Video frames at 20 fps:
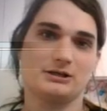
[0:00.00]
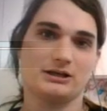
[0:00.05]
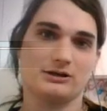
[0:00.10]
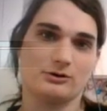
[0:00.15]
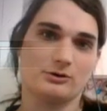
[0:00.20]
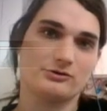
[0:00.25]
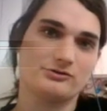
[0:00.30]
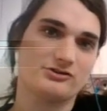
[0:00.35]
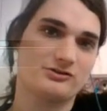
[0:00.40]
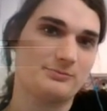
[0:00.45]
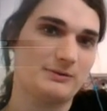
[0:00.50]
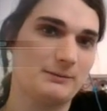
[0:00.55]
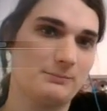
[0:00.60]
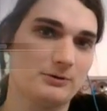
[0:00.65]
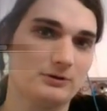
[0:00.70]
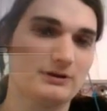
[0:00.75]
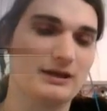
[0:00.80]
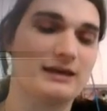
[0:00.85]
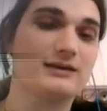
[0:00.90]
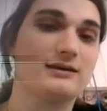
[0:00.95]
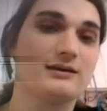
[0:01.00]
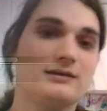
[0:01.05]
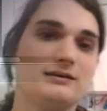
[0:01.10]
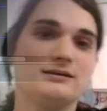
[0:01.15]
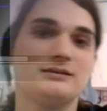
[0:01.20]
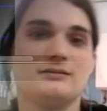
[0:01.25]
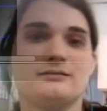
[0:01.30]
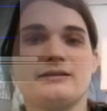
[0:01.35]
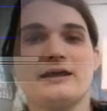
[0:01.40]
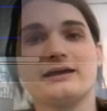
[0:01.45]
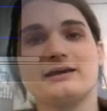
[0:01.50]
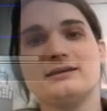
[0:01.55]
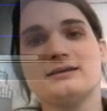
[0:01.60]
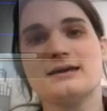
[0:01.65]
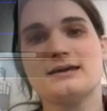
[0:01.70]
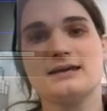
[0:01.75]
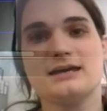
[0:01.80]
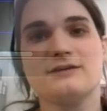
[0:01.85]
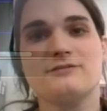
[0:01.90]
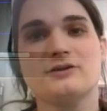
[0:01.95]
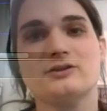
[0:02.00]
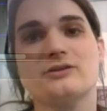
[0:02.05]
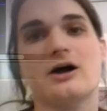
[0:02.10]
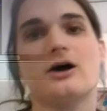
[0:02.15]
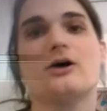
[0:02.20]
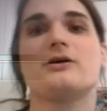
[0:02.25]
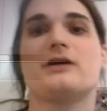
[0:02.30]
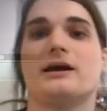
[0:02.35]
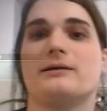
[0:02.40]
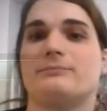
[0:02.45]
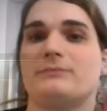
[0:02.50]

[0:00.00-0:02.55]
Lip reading: hoses people. Even okay,